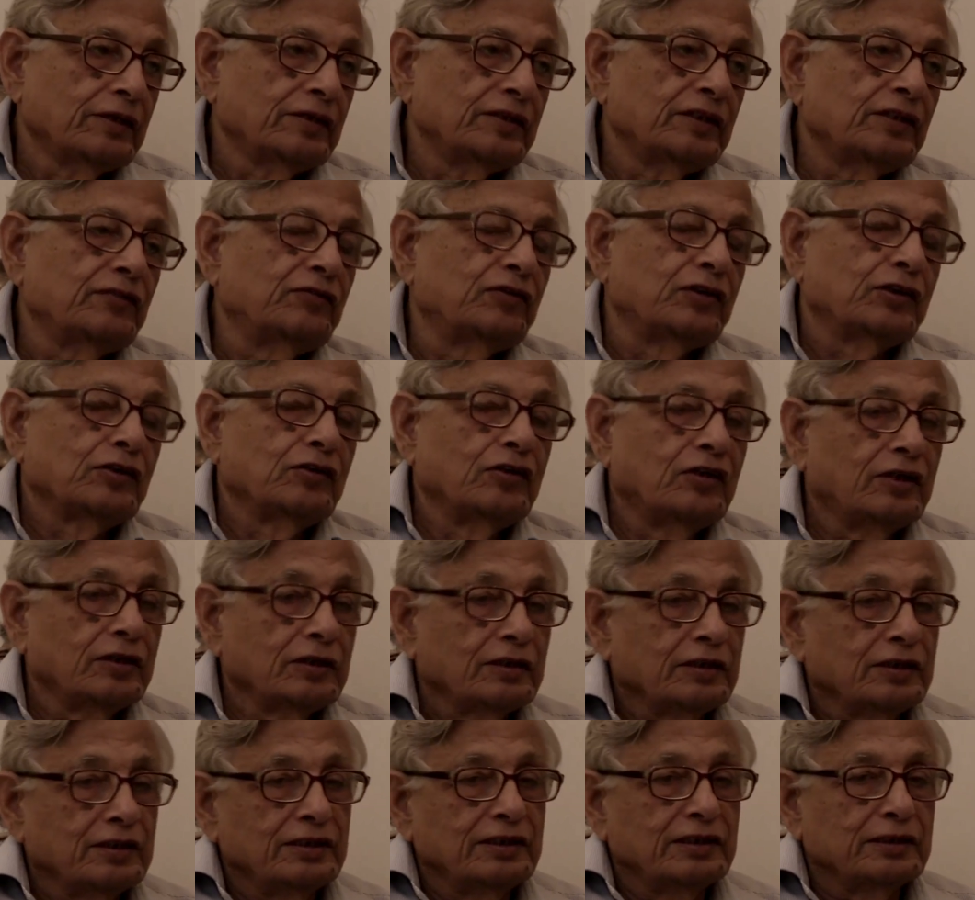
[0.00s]
They forgot
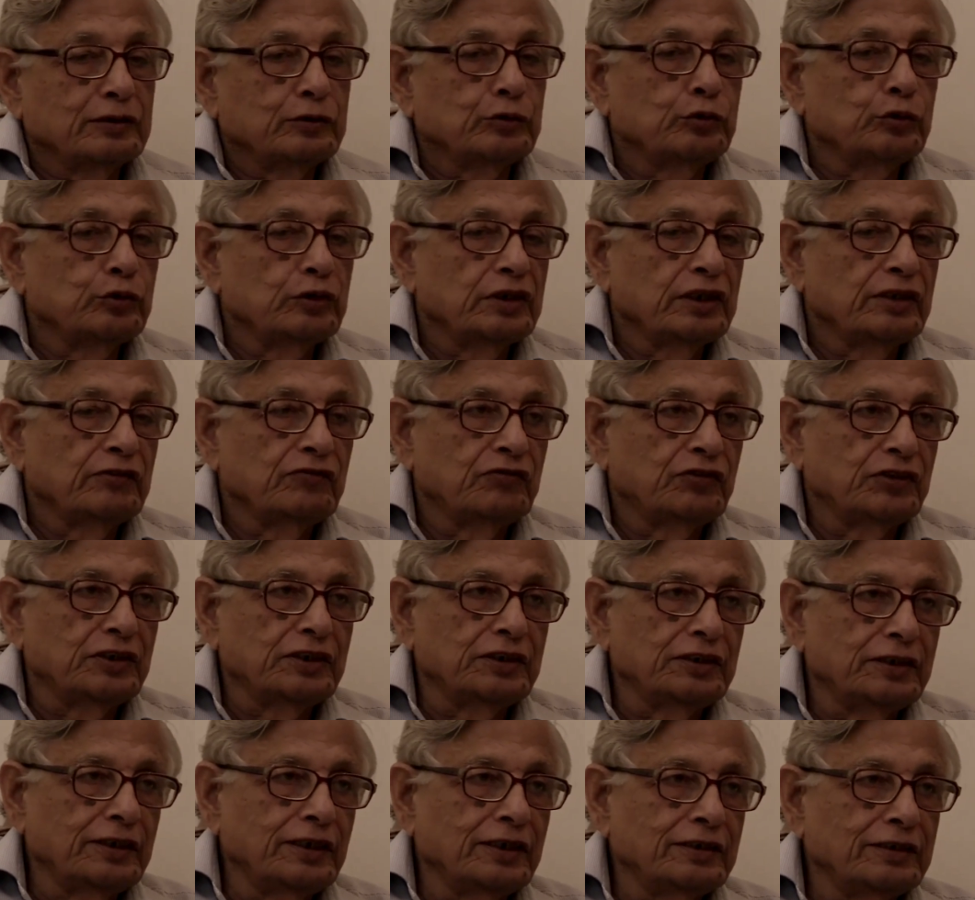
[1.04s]
that there is no name for
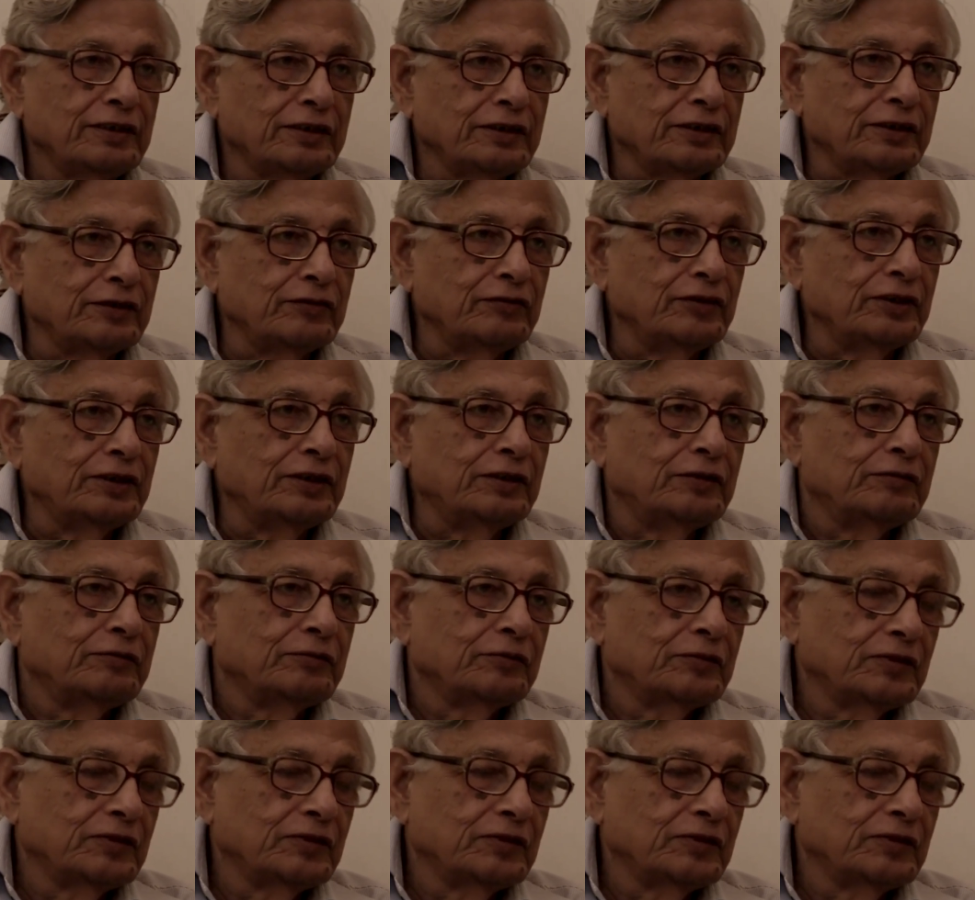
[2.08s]
India in the Rig Veda.